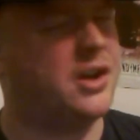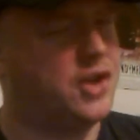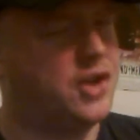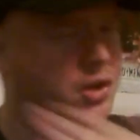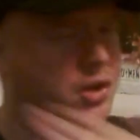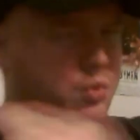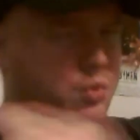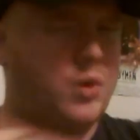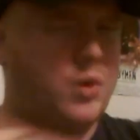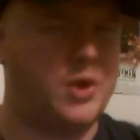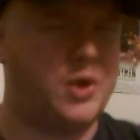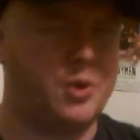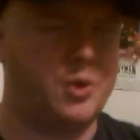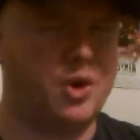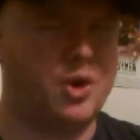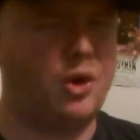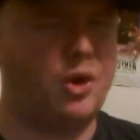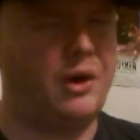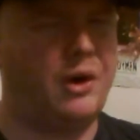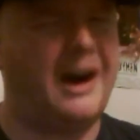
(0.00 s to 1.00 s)
like your
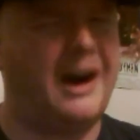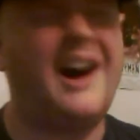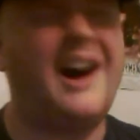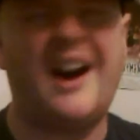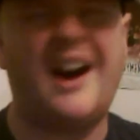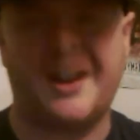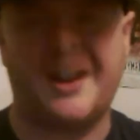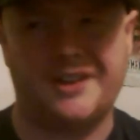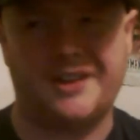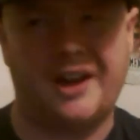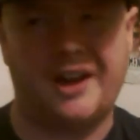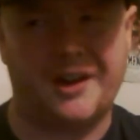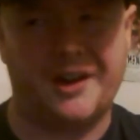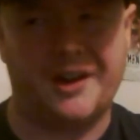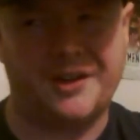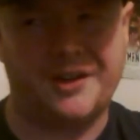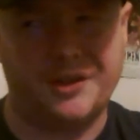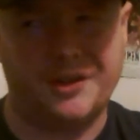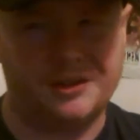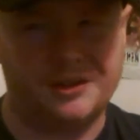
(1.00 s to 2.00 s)
what you would call a
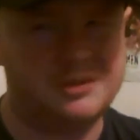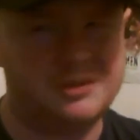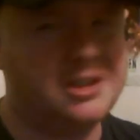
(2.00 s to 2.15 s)
hard R,